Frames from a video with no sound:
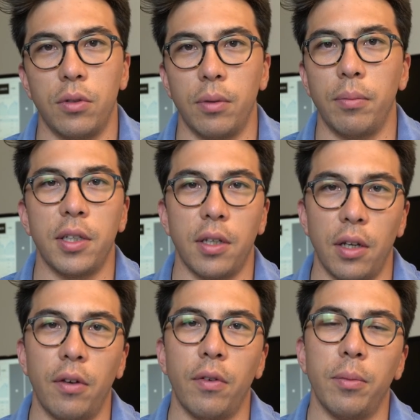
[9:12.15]
some basic
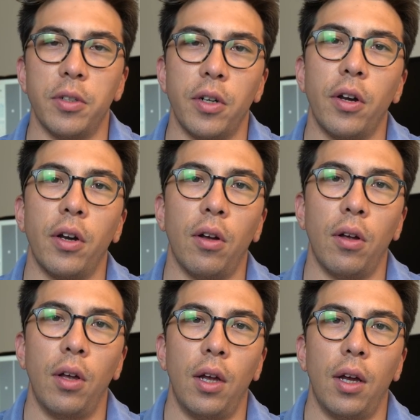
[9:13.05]
interview material,